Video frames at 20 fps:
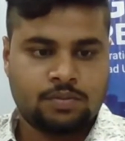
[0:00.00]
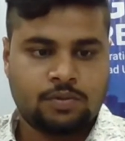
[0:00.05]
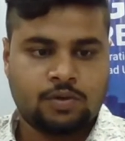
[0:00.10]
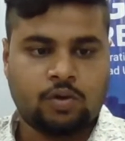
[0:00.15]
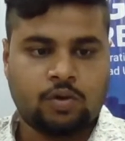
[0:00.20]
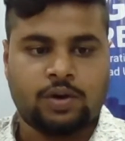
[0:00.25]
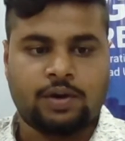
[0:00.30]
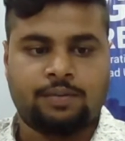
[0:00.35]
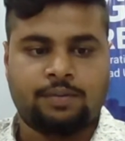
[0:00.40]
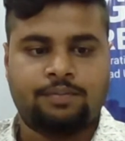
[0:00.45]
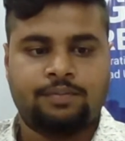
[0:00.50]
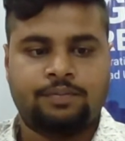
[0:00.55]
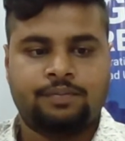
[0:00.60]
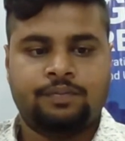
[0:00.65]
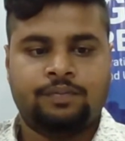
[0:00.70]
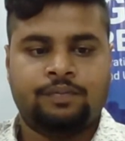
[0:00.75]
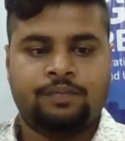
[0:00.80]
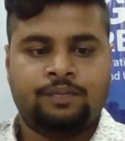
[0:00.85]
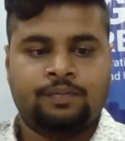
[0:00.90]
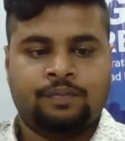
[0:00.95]
Okay,
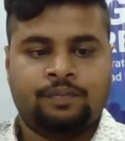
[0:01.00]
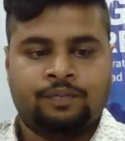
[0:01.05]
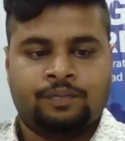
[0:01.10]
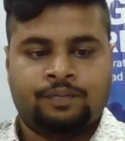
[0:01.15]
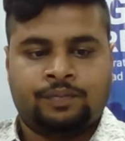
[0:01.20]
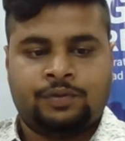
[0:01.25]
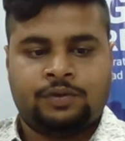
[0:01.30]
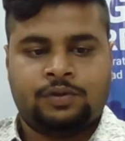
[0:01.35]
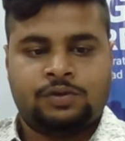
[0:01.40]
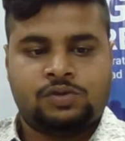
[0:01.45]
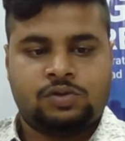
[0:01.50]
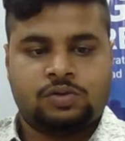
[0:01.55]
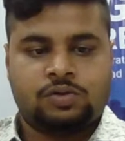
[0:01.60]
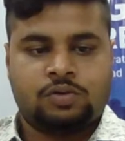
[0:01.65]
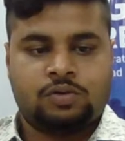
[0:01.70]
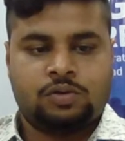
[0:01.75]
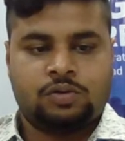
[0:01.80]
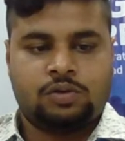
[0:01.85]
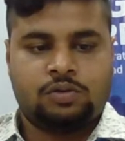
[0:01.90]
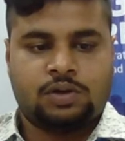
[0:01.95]

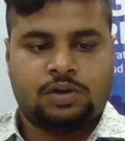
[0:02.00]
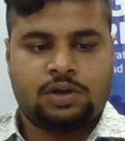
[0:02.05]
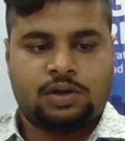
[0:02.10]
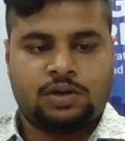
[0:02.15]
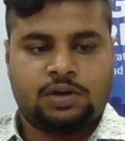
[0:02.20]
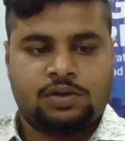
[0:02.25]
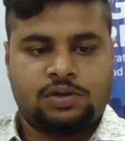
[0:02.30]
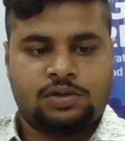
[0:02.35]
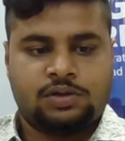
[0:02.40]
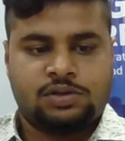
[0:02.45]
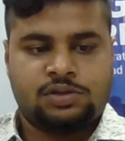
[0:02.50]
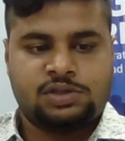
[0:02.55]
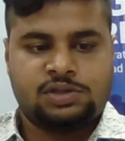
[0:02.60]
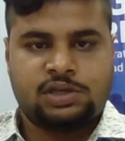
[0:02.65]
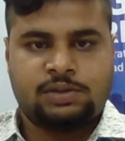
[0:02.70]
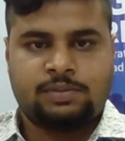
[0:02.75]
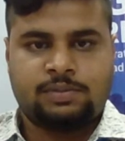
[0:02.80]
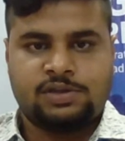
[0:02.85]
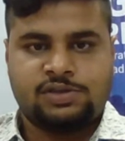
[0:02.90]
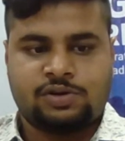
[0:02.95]
so you can
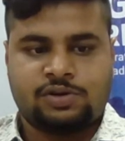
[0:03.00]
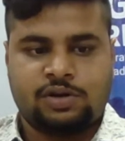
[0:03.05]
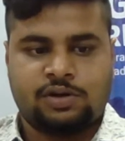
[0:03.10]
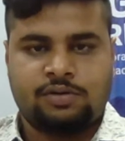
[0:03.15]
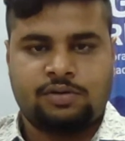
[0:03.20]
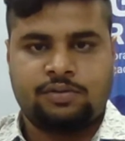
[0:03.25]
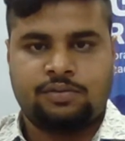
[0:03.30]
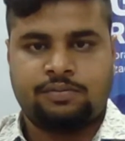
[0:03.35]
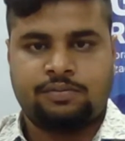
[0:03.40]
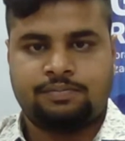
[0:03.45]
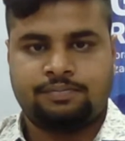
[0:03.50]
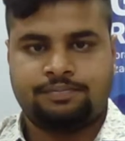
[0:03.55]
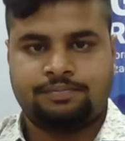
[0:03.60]
see my screen.